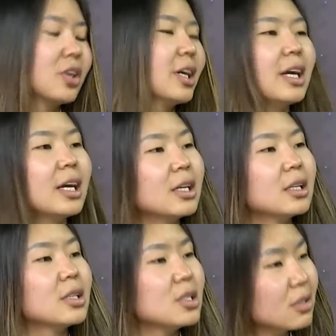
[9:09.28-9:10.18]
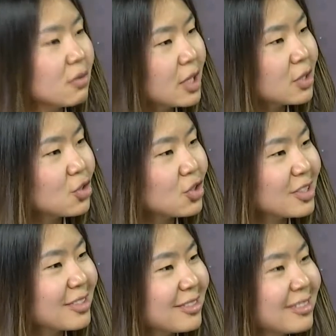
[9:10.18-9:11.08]
and the disadvantages.
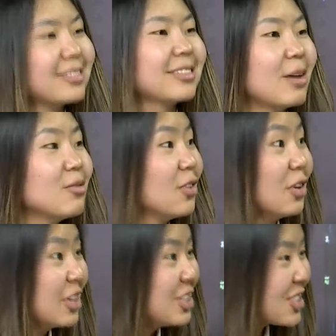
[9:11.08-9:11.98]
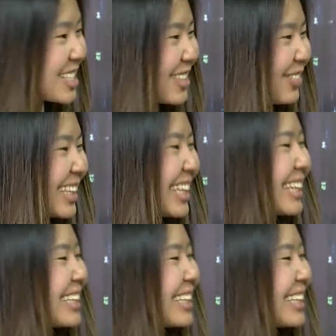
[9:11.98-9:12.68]
I'm very interested about that.